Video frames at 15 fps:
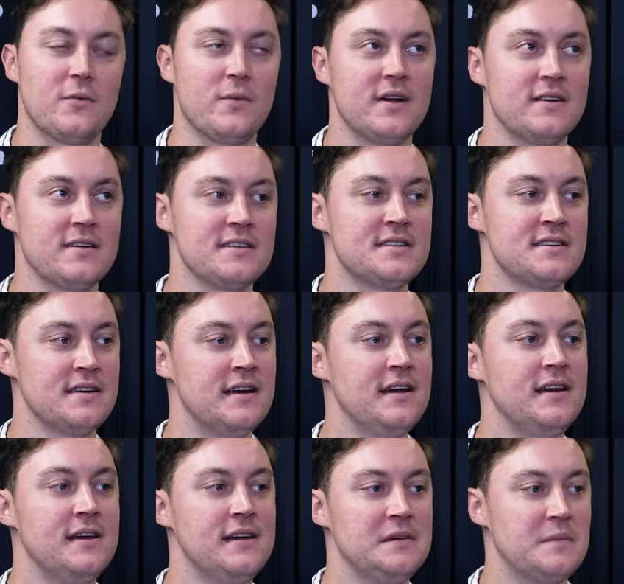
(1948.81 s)
Whereas
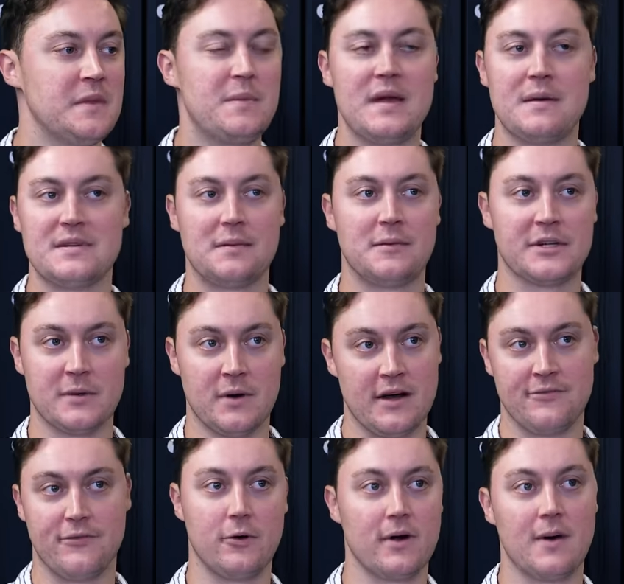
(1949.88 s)
the B M W i
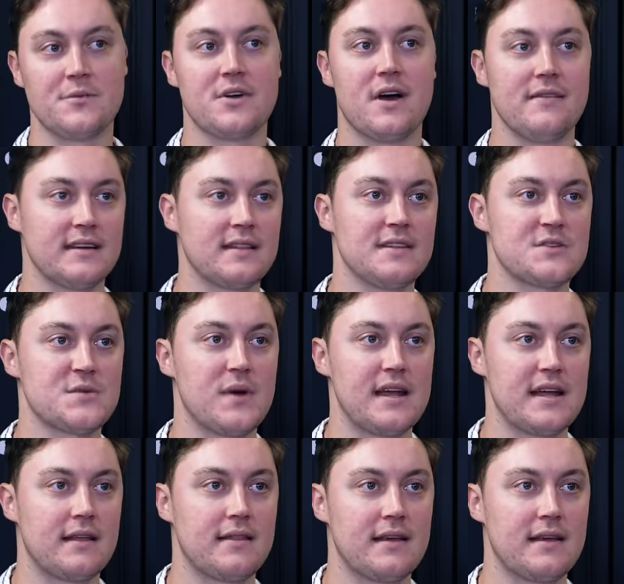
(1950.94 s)
four I'm driving this week,